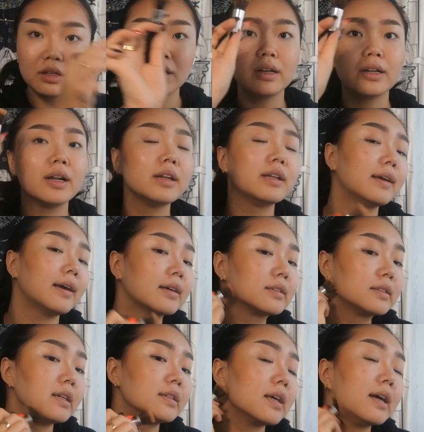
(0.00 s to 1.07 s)
And any
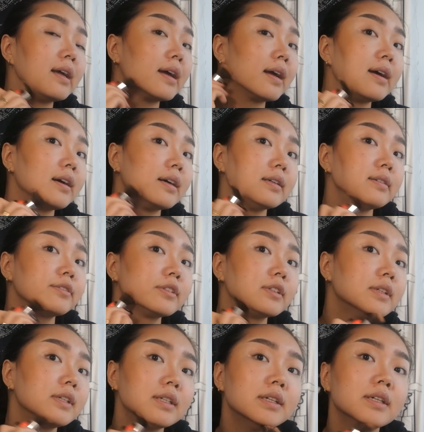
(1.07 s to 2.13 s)
excess I have
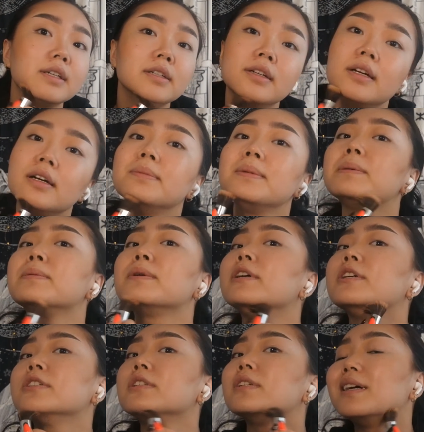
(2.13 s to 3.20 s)
on my
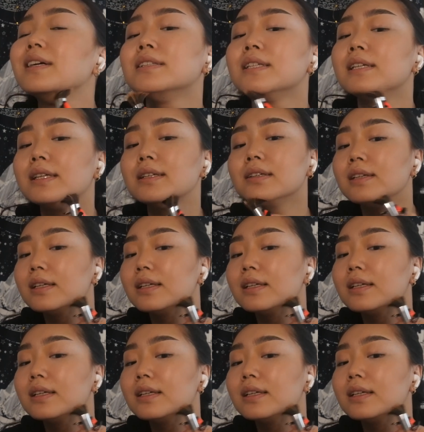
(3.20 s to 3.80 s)
brush, I take